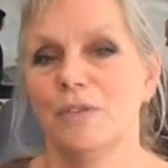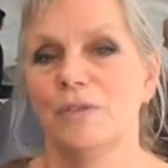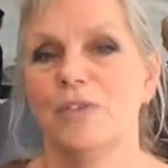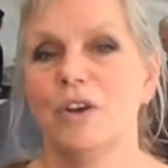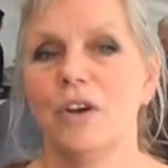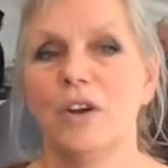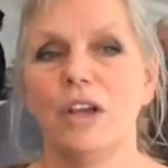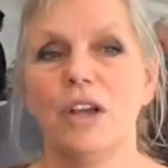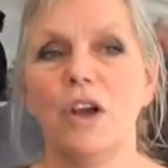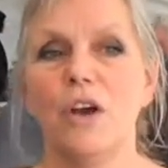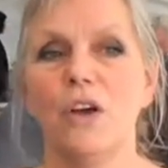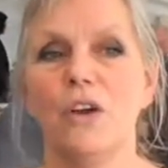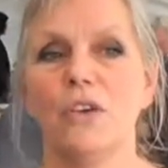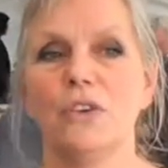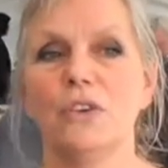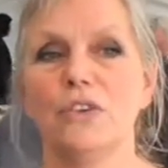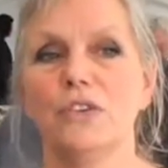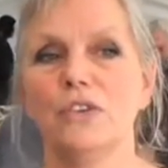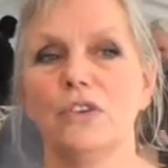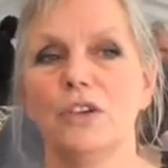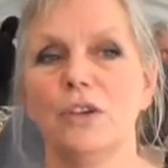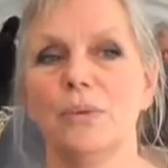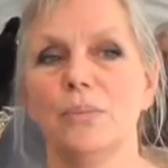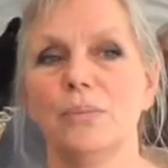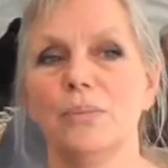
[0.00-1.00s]
very
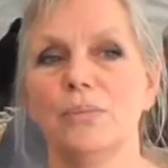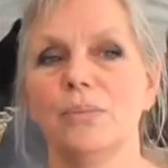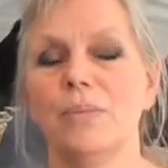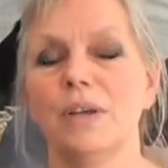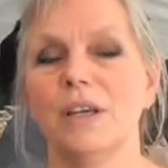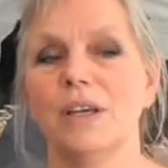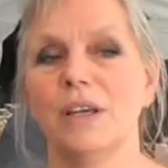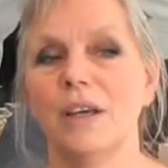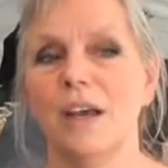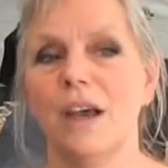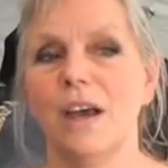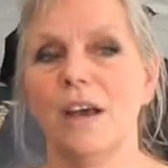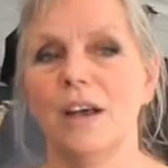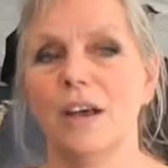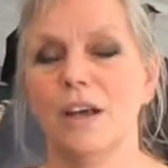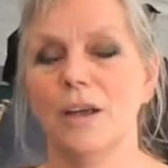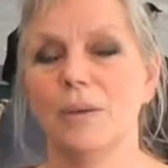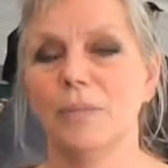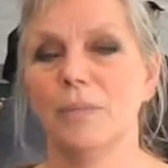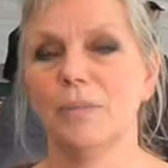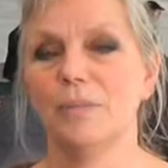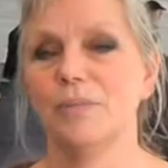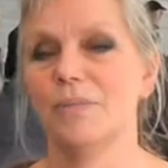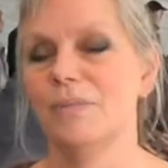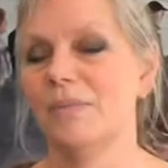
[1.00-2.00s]
wholesome
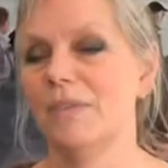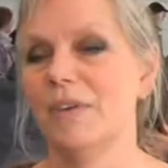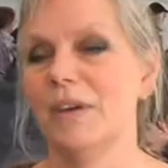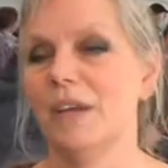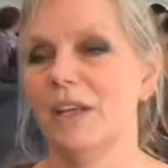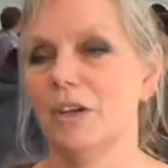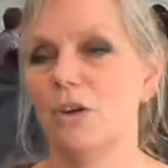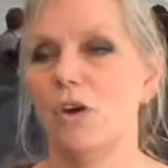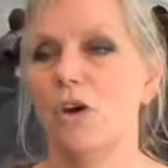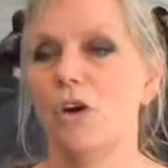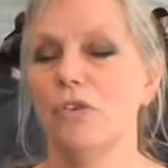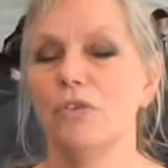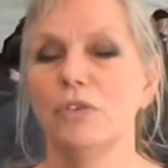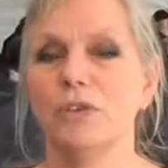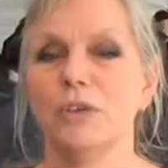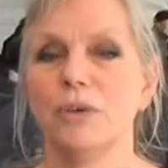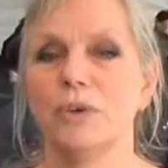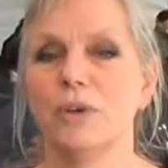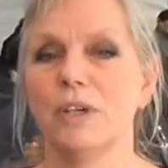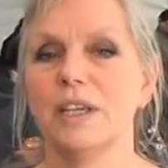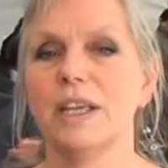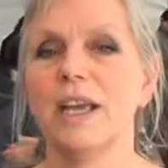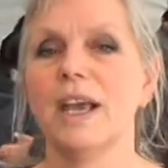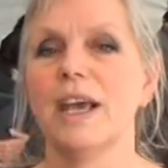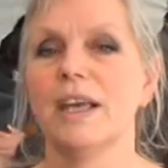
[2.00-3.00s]
and often
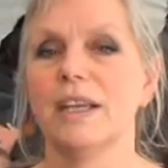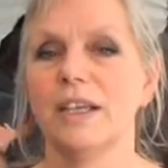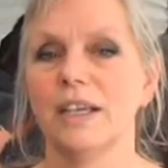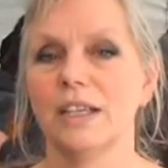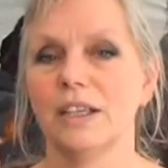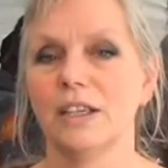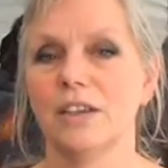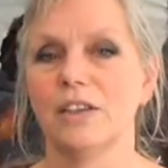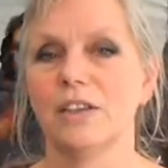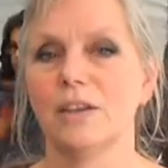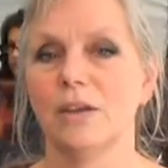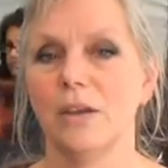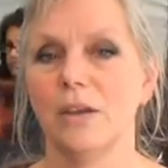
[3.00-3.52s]
organic,